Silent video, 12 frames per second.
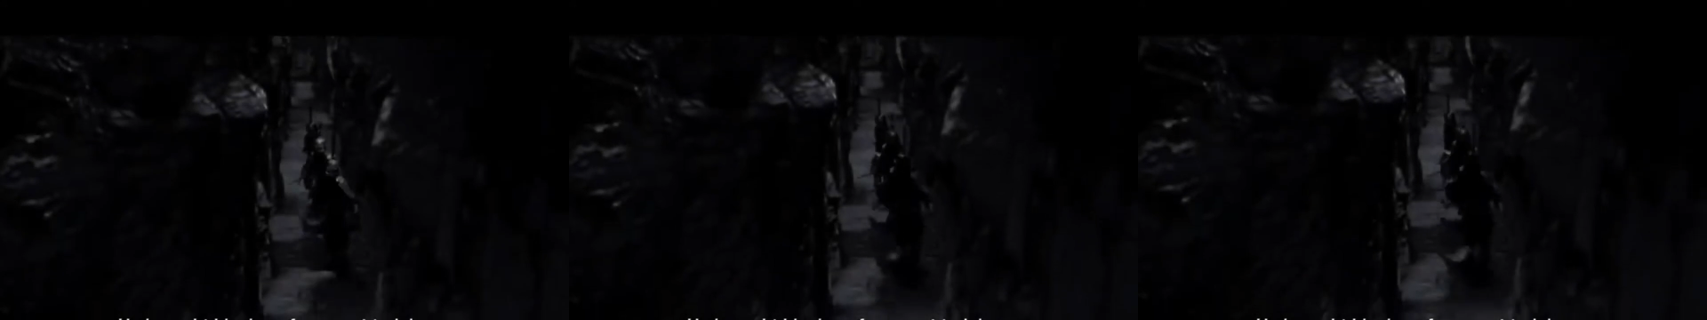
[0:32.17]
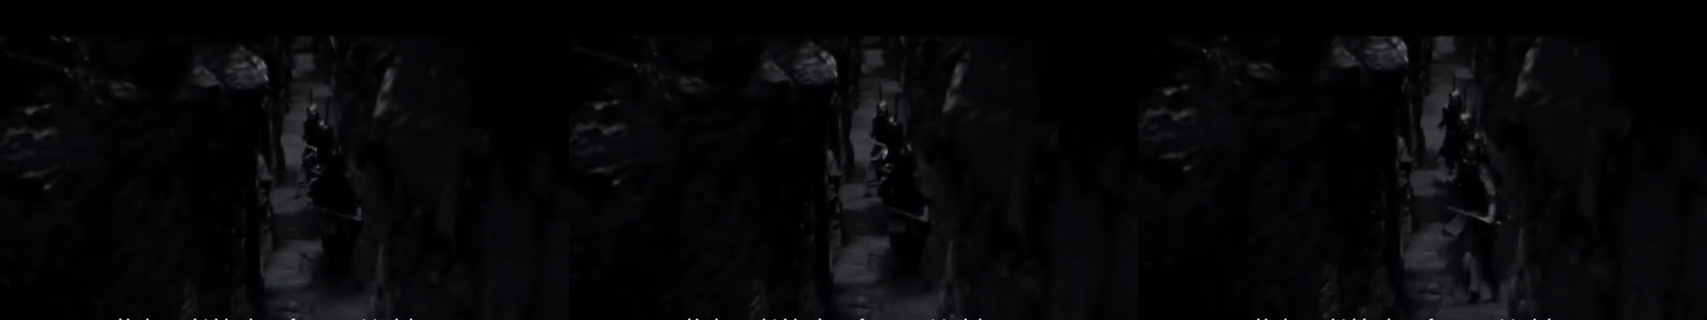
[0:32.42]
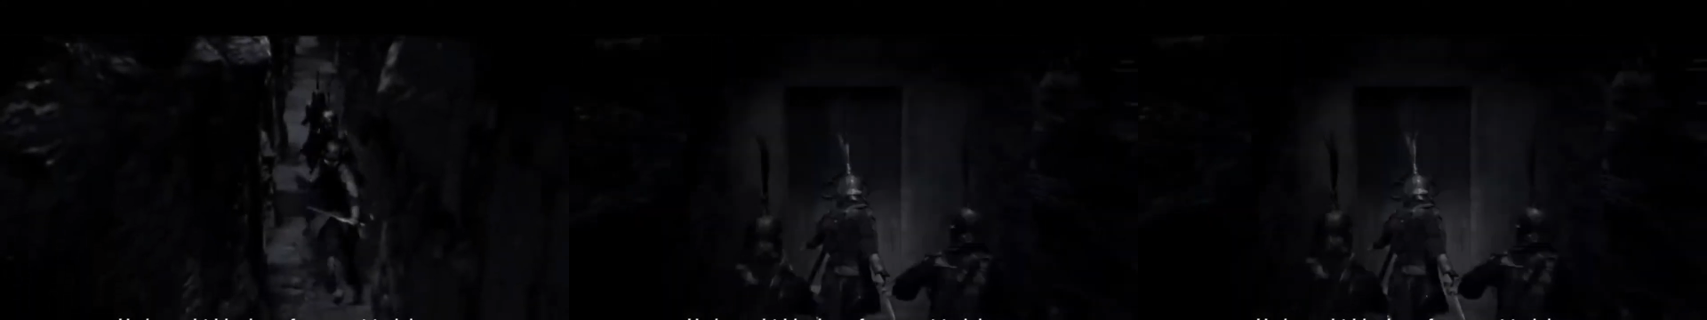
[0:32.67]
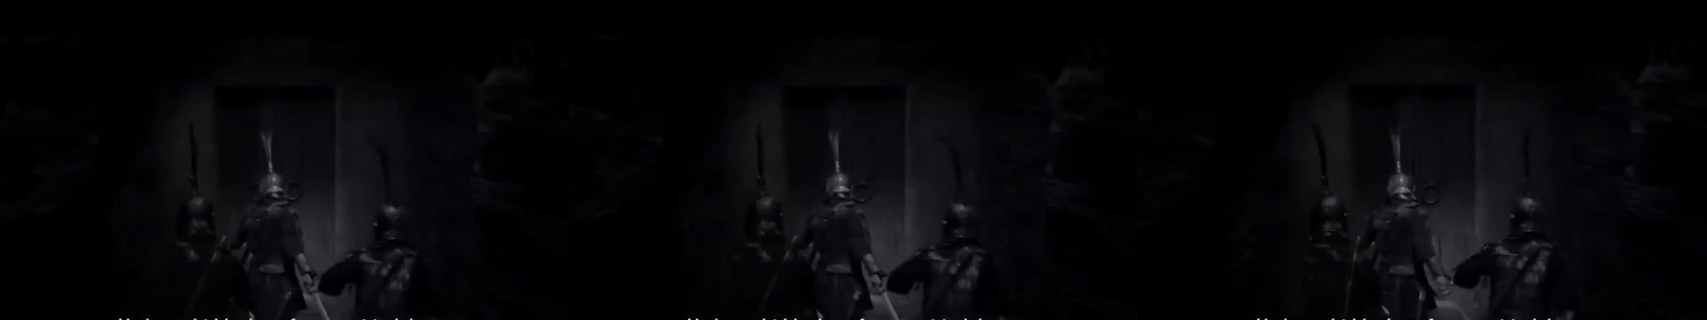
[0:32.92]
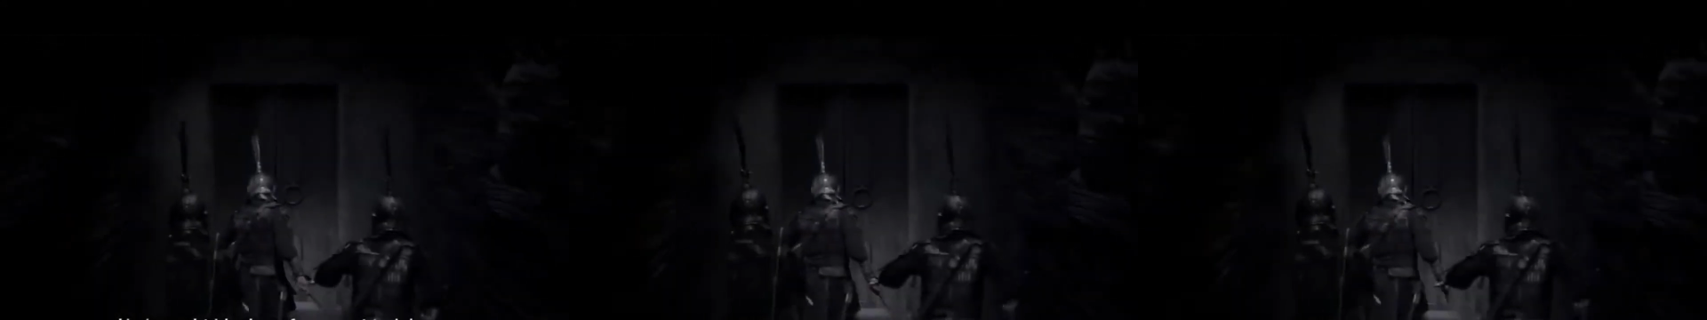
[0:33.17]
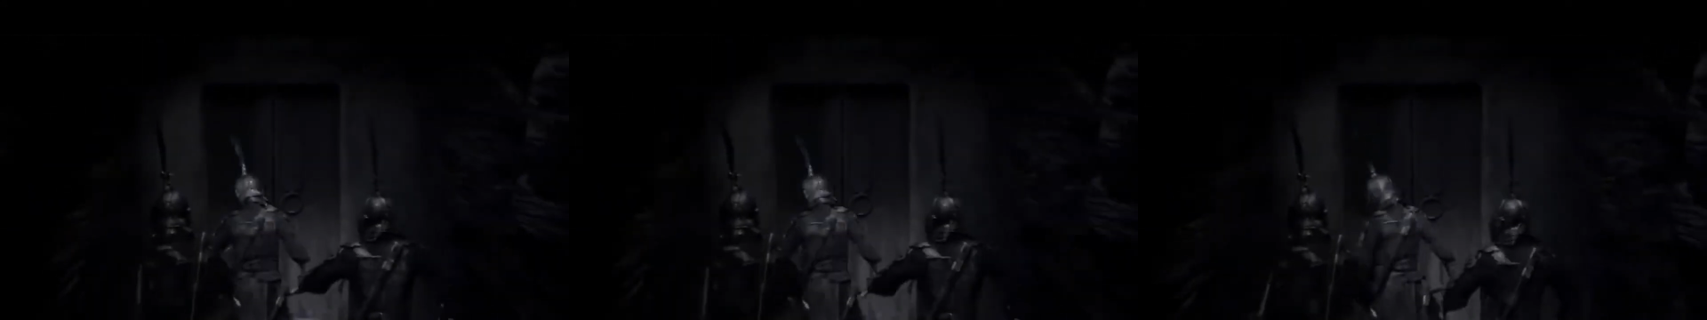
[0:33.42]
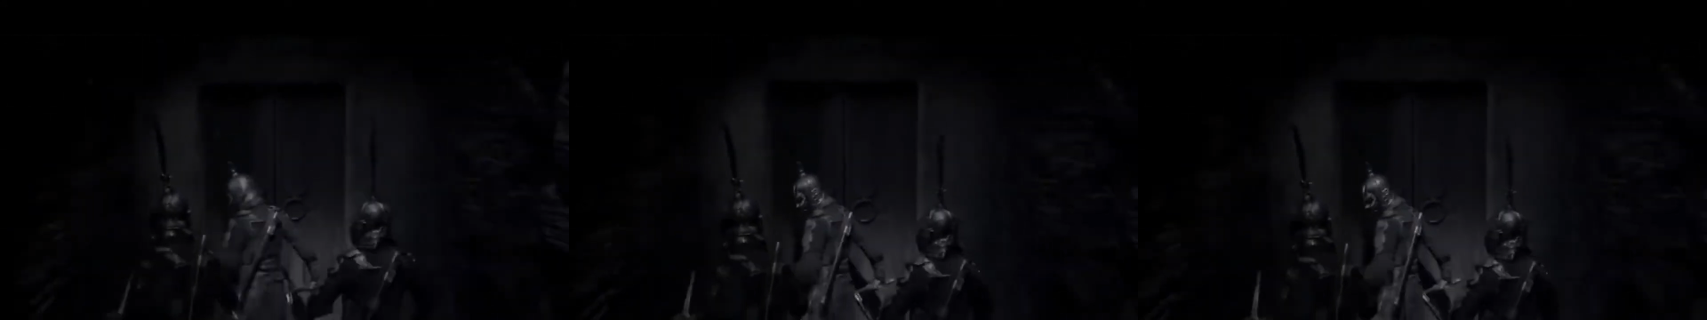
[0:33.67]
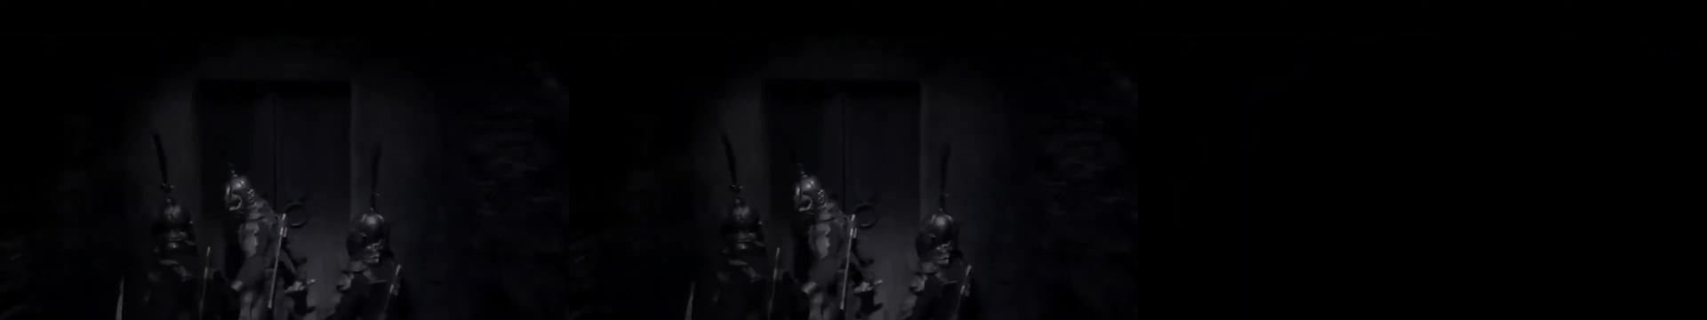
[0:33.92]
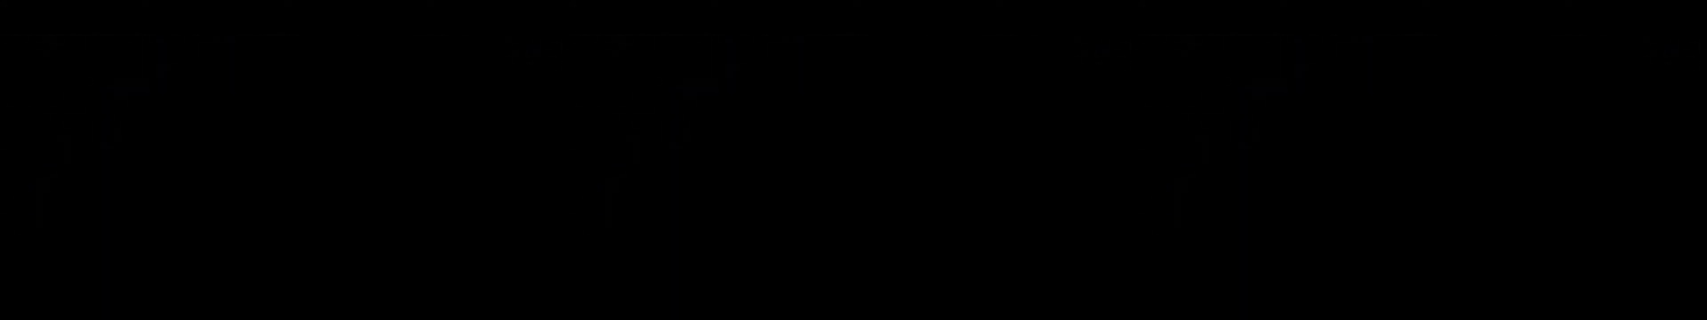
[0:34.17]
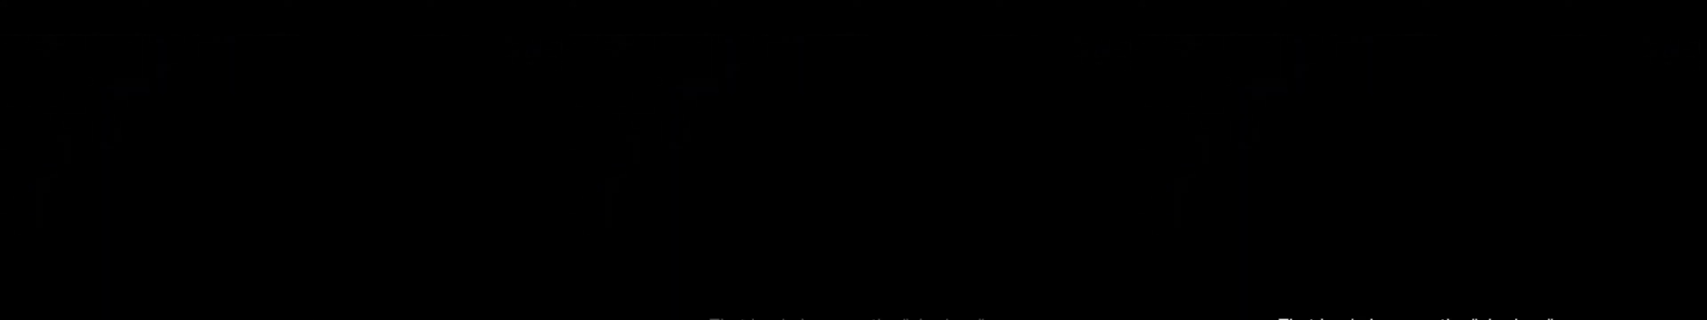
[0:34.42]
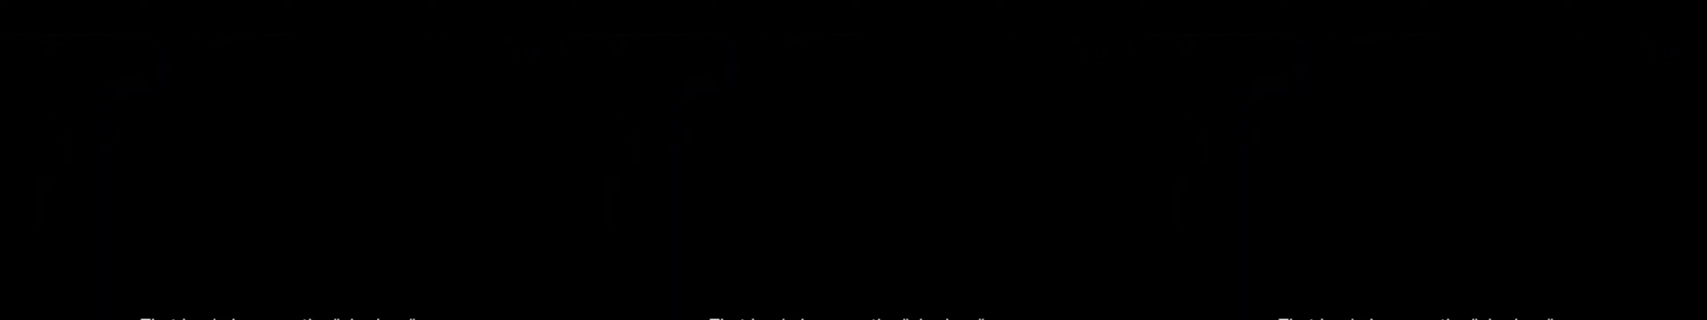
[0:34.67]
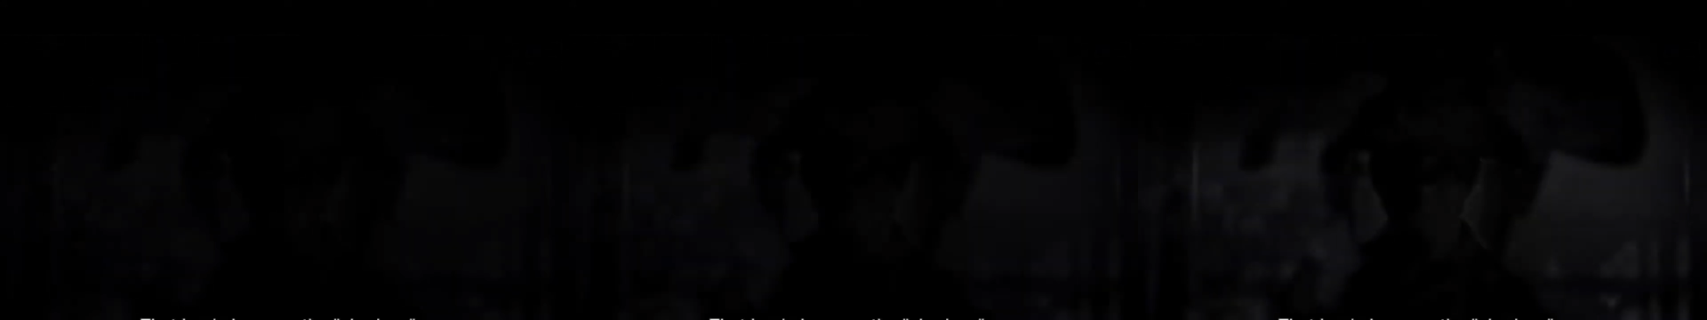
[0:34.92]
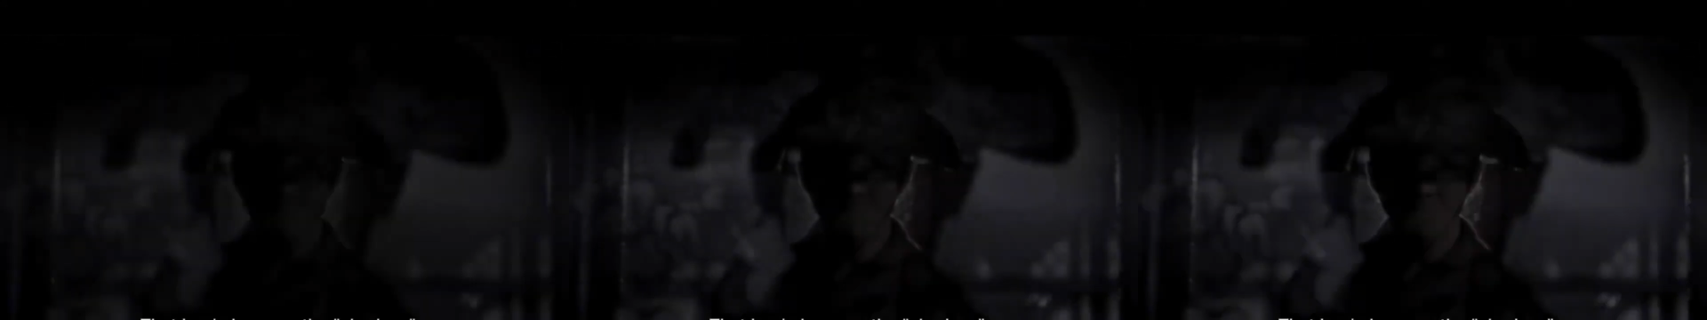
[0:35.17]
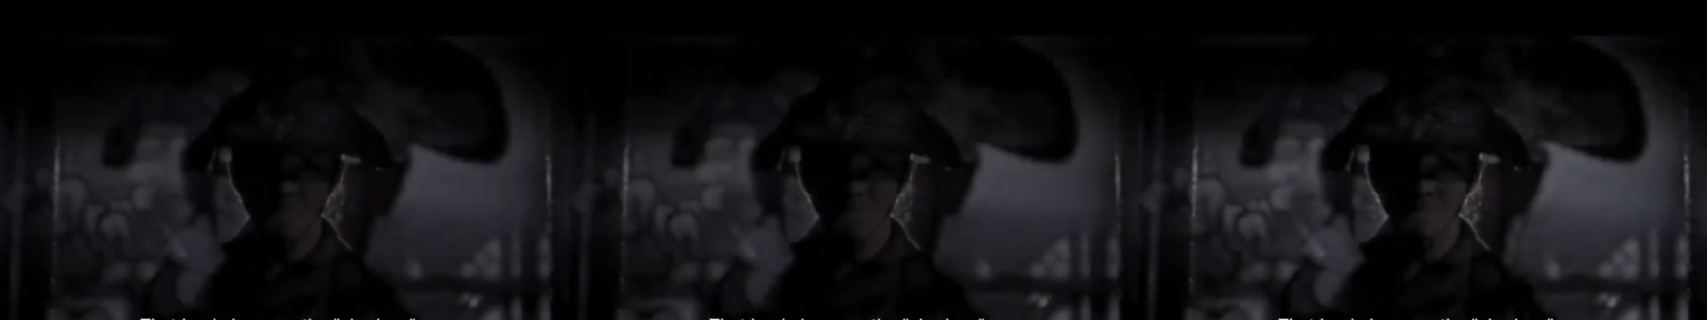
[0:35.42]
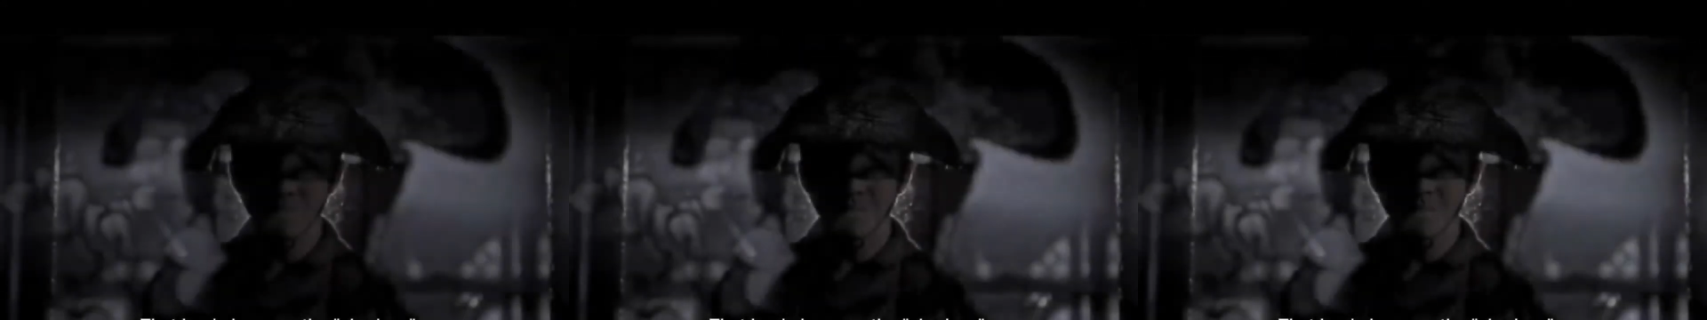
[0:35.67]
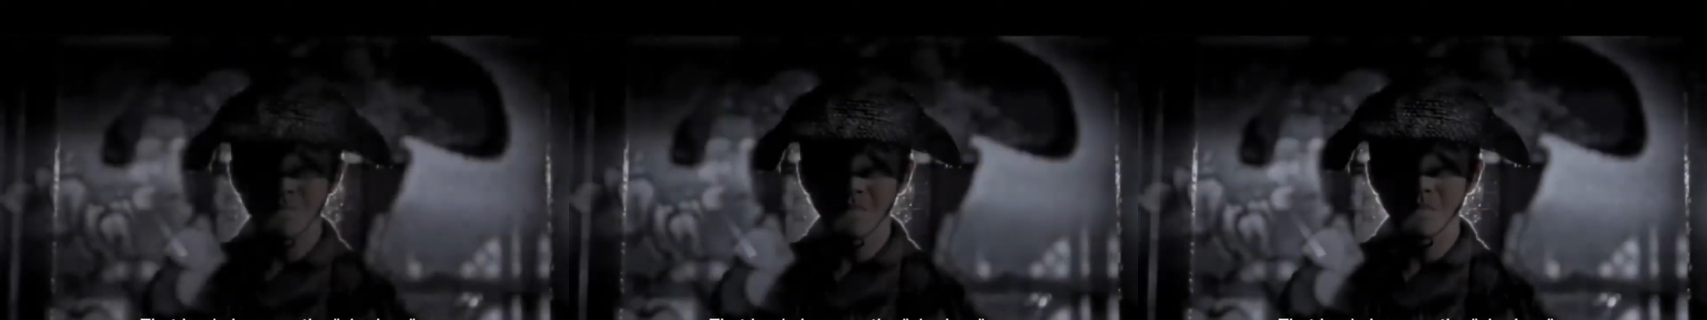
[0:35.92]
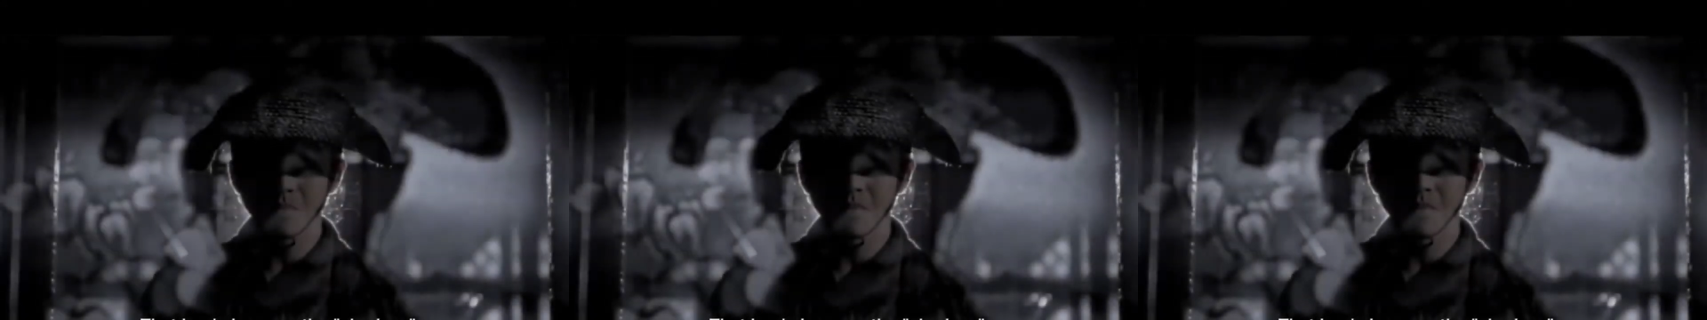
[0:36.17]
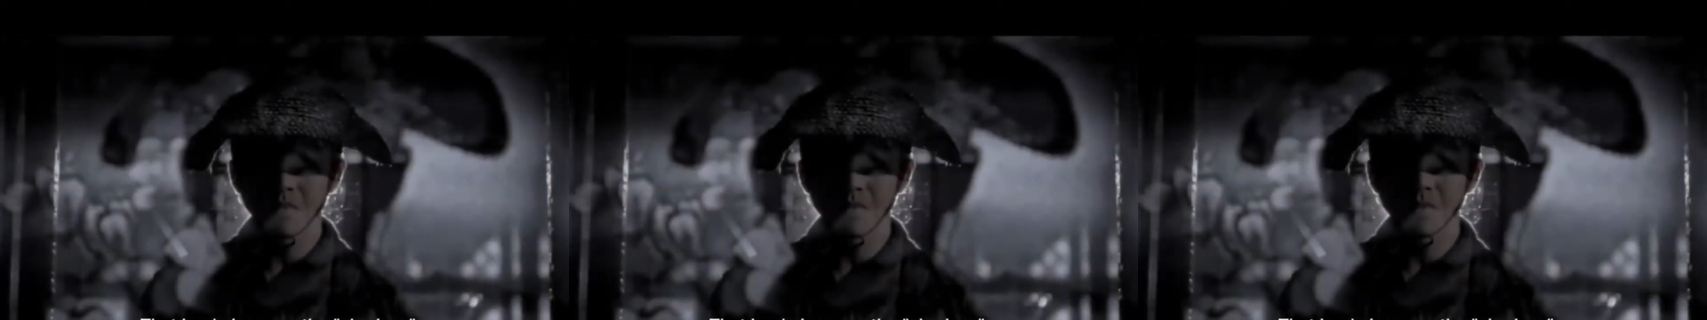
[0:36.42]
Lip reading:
Nobody's mouth can be seen.